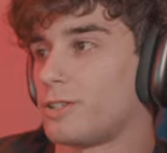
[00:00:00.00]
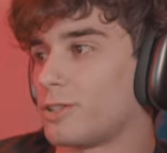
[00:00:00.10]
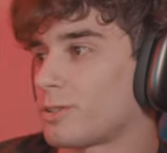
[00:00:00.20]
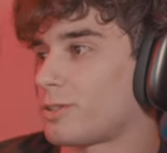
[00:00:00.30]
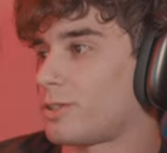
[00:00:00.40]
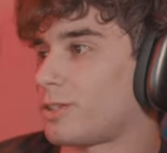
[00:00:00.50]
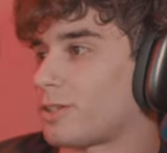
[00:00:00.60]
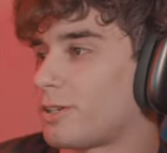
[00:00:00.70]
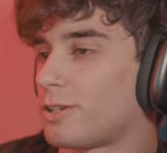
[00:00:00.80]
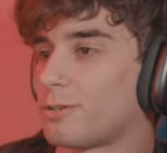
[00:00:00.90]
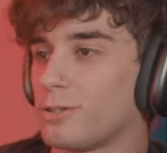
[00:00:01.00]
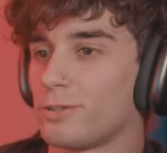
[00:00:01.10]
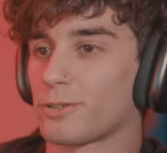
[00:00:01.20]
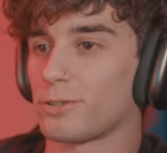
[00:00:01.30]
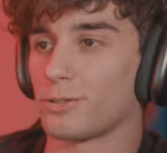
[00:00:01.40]
Alright, well,
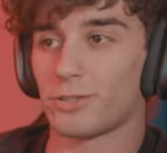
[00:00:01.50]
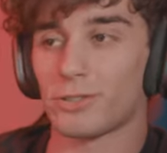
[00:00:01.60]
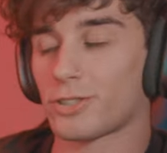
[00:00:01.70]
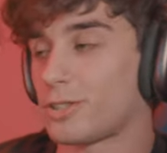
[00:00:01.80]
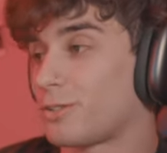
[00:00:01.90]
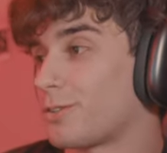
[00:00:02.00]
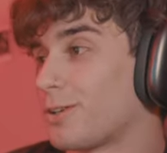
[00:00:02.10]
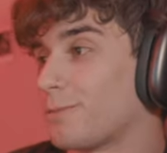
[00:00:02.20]
we're going to the south now.